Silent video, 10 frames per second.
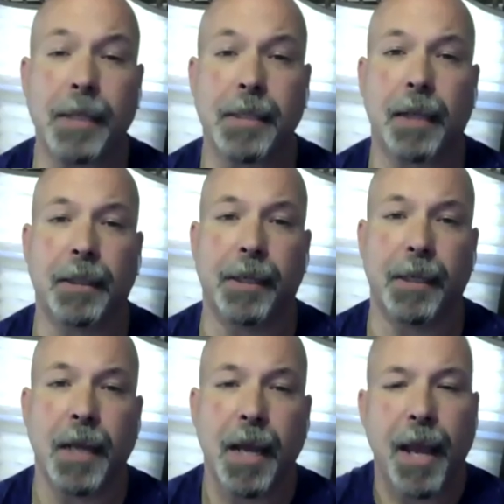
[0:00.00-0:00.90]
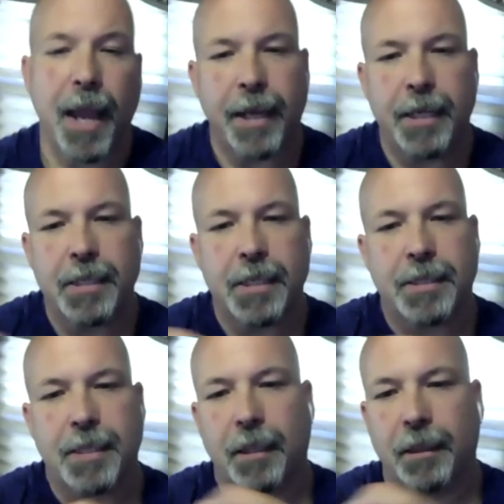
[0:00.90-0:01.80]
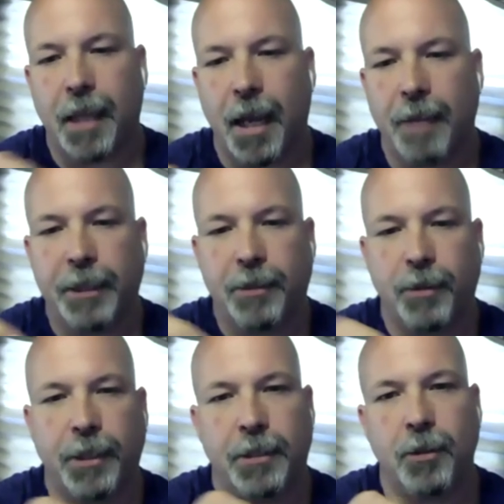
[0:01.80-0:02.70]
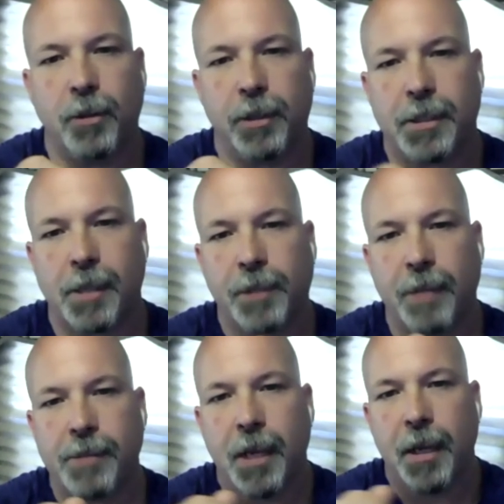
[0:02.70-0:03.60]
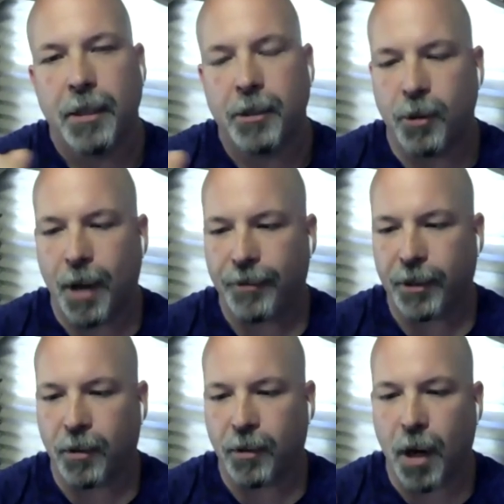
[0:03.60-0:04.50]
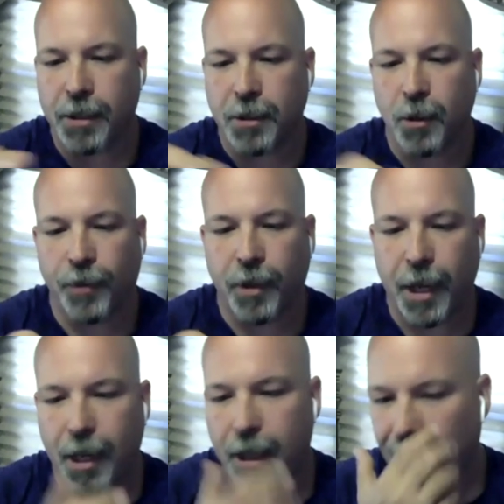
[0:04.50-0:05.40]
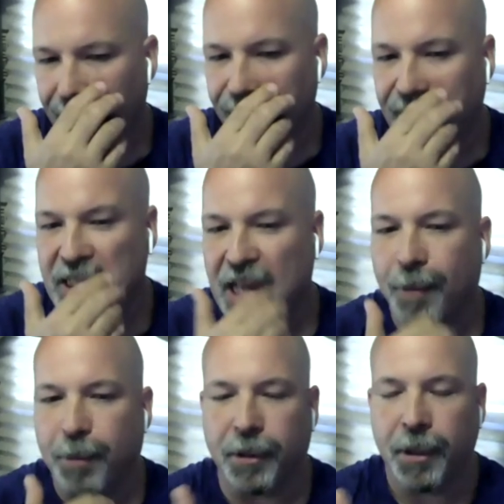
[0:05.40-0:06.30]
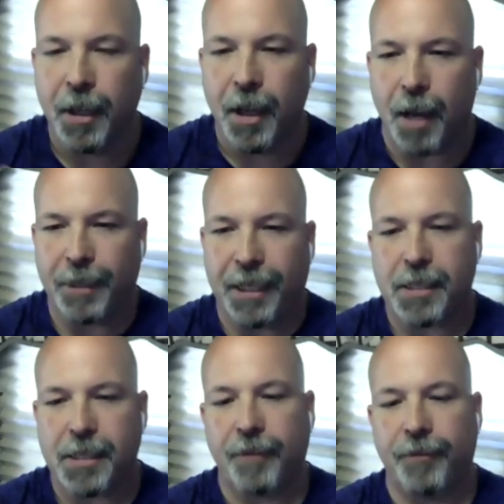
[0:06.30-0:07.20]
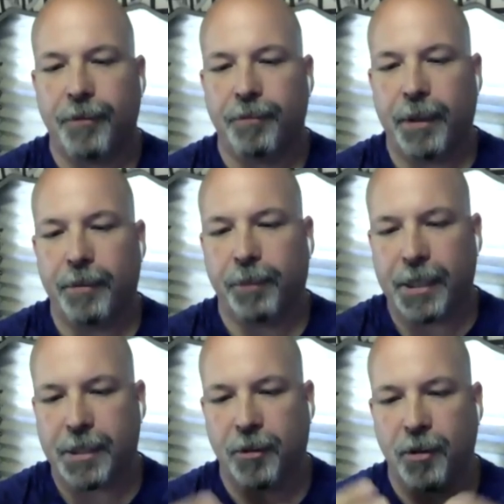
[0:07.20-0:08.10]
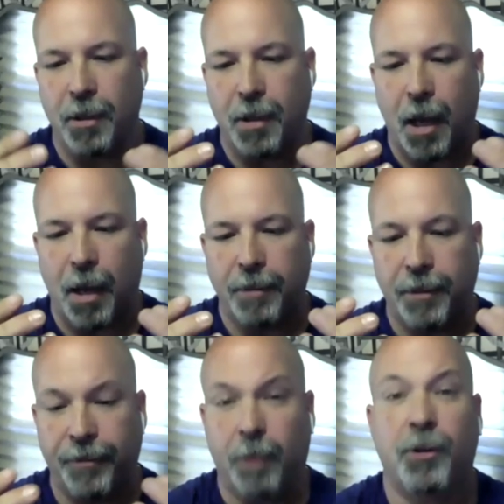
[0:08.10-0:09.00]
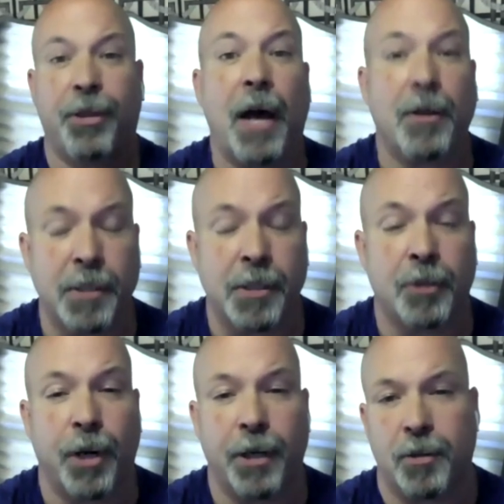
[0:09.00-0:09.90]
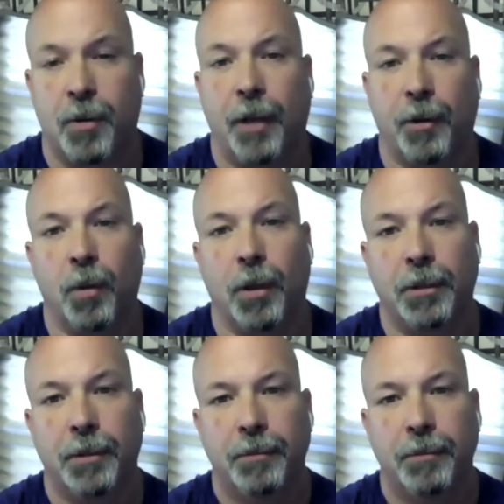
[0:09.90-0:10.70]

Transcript: exactly it, and and it is a subtle line between the two, and sometimes you do have to cross over, and, and I'll give an example. Um, because I've been blessed uh, developed thousands of trainers around the world.